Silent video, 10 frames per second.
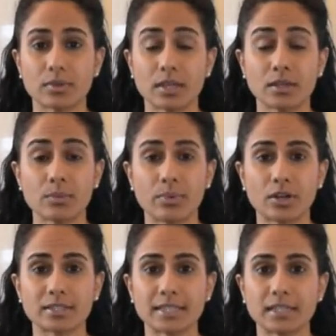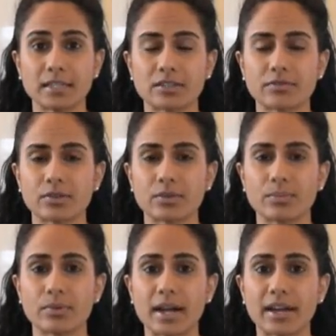in the body and to feel the
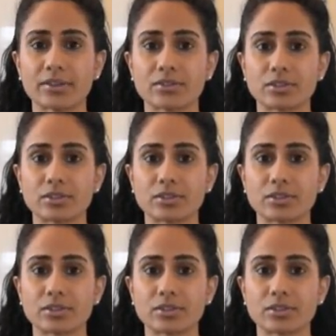breath